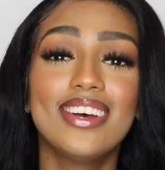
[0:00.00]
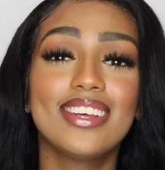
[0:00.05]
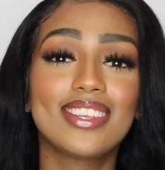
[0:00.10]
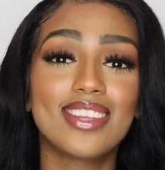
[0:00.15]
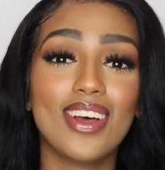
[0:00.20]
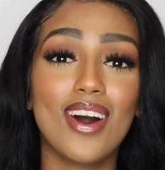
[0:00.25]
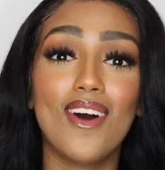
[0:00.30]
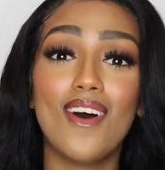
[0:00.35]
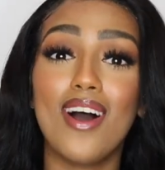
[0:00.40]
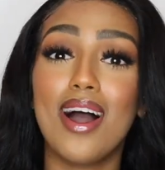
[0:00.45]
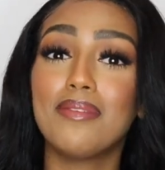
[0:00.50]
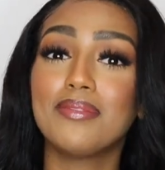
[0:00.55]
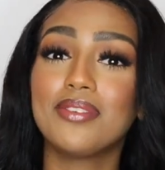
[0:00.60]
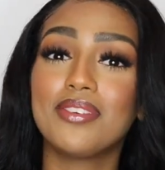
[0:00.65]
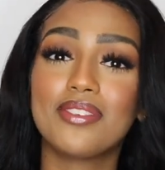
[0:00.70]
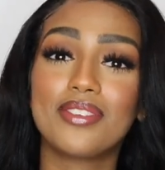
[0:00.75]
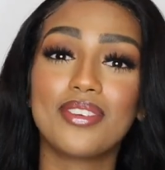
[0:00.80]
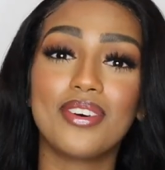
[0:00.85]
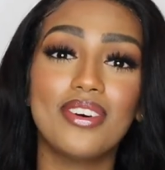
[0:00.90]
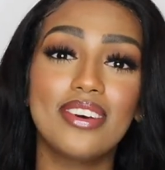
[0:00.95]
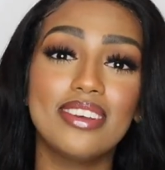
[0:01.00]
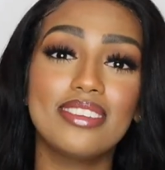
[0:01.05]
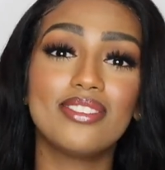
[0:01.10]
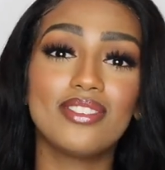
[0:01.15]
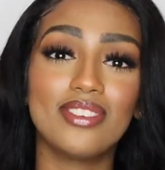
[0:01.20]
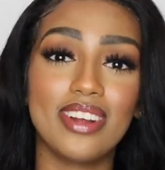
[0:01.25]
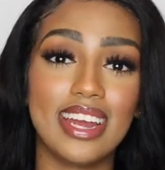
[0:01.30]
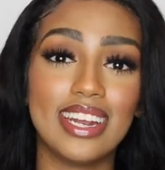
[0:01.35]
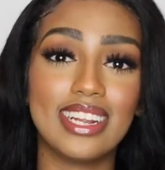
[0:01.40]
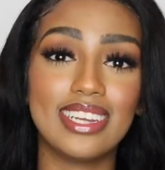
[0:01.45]
So I'm just going
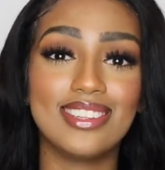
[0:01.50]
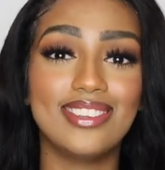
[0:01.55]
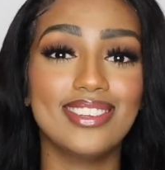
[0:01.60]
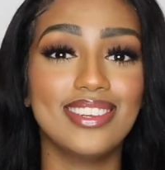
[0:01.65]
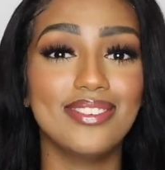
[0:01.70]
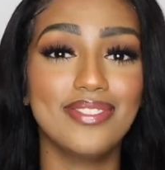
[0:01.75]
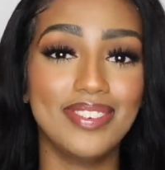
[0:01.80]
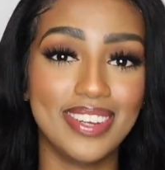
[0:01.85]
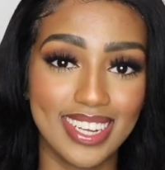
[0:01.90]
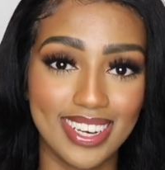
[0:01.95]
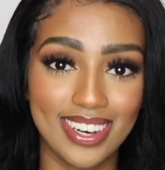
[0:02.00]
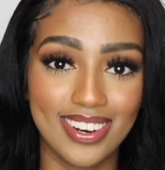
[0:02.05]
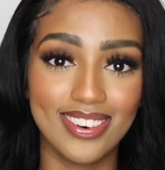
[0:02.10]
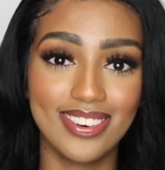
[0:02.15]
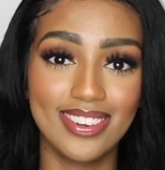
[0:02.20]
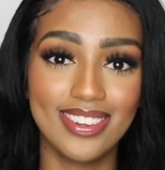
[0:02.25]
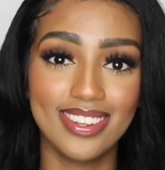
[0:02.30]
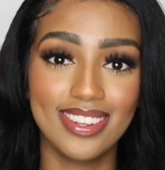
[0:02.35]
straight into the video.